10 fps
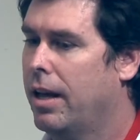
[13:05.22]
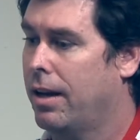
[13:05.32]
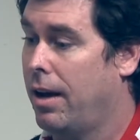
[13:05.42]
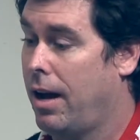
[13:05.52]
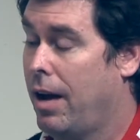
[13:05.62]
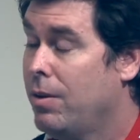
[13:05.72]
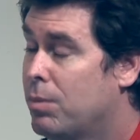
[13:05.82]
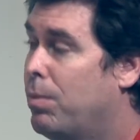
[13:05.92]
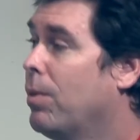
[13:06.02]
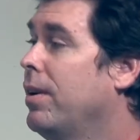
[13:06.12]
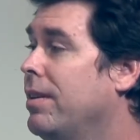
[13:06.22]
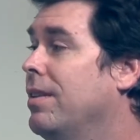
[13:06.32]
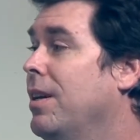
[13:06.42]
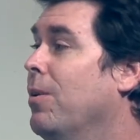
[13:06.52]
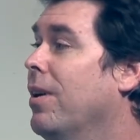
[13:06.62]
like, I was born in
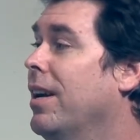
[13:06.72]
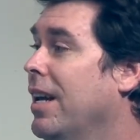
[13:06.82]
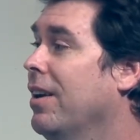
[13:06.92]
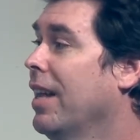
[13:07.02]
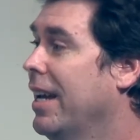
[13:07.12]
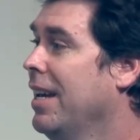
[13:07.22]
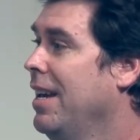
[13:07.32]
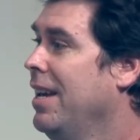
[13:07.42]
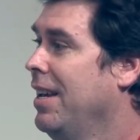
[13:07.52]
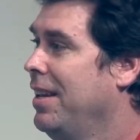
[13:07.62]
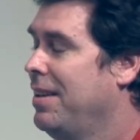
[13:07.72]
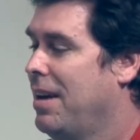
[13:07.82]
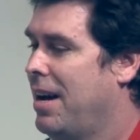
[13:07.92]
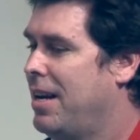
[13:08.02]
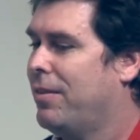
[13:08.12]
Tijuana, you know, like,
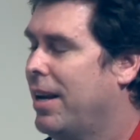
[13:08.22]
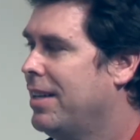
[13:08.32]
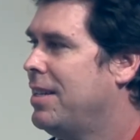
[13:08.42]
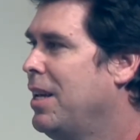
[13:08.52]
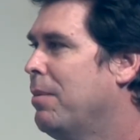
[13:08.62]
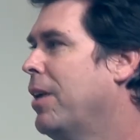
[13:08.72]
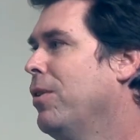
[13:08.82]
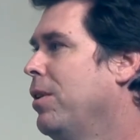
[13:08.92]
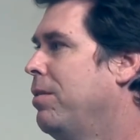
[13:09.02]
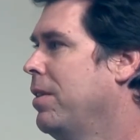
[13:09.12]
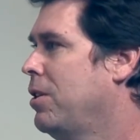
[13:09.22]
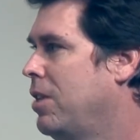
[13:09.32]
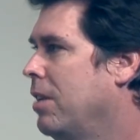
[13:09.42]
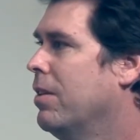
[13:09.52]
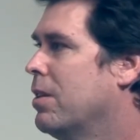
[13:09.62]
I never had a team. I rooted for the
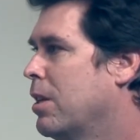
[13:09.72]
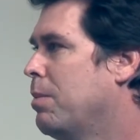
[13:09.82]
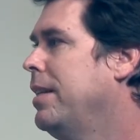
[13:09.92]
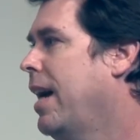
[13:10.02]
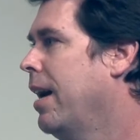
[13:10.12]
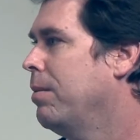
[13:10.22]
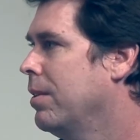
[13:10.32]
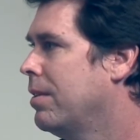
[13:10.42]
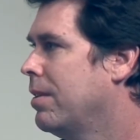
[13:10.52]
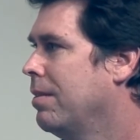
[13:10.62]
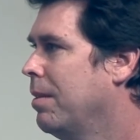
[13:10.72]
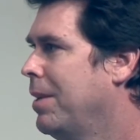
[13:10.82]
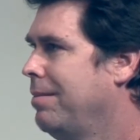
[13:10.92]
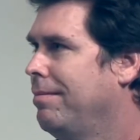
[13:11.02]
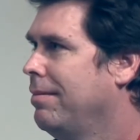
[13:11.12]
Chivas because my dad was,
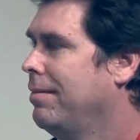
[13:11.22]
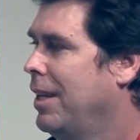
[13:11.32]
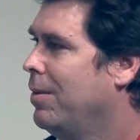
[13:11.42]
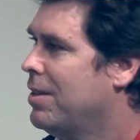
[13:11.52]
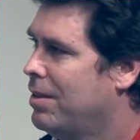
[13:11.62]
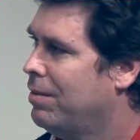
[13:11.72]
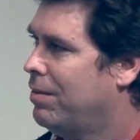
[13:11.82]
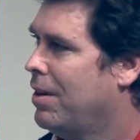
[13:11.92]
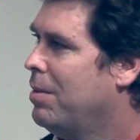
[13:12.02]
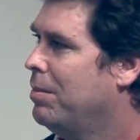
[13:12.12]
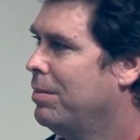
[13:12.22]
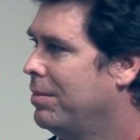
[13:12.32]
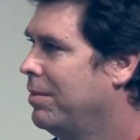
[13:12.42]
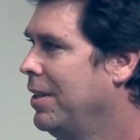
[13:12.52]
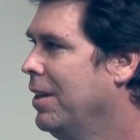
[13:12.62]
but he wasn't from,
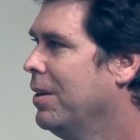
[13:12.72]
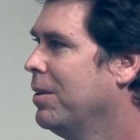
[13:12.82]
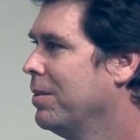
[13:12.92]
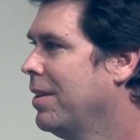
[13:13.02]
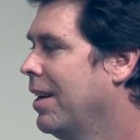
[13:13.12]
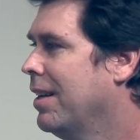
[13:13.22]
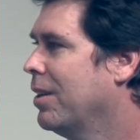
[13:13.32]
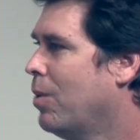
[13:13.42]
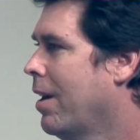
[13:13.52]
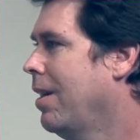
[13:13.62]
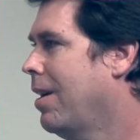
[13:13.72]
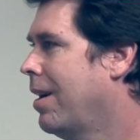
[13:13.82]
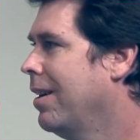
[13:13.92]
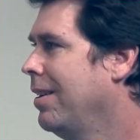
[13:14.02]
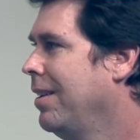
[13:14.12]
you know,
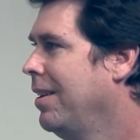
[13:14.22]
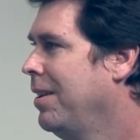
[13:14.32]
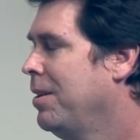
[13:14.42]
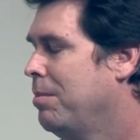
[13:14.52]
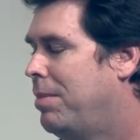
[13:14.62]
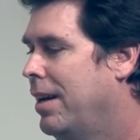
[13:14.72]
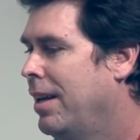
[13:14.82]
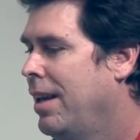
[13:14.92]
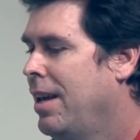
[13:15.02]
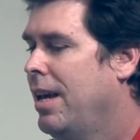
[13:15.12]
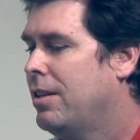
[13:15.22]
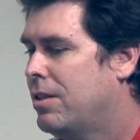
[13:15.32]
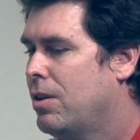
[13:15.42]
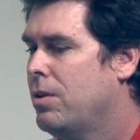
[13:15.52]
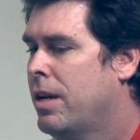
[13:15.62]
Guadalajara. But it's
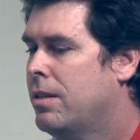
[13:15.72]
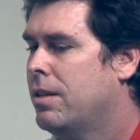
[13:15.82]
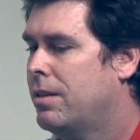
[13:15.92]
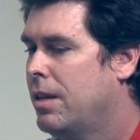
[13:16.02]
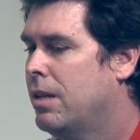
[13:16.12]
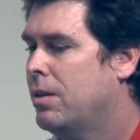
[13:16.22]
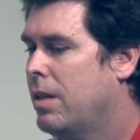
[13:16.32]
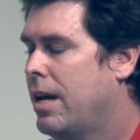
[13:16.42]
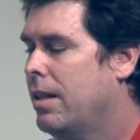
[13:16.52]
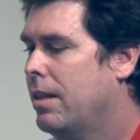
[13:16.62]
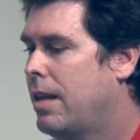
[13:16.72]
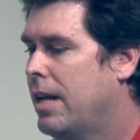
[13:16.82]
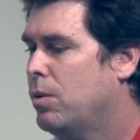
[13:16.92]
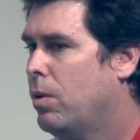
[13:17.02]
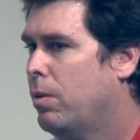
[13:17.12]
so nice to see. So
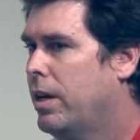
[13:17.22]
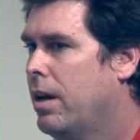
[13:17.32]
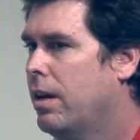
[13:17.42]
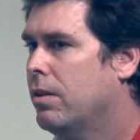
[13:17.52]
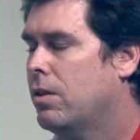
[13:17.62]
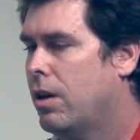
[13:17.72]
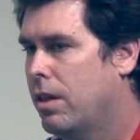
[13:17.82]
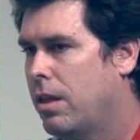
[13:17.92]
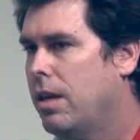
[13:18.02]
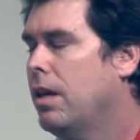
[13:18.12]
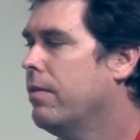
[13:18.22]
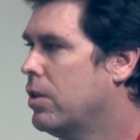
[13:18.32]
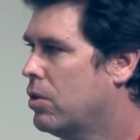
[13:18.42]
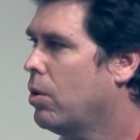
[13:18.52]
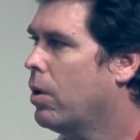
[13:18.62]
that's where we kind of started thinking of the
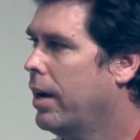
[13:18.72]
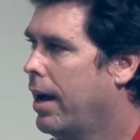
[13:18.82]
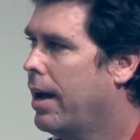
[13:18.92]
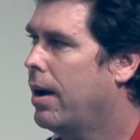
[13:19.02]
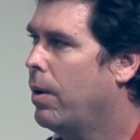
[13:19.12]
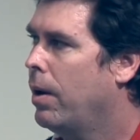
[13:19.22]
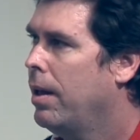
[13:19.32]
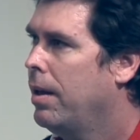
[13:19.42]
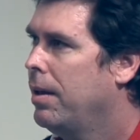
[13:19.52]
story of how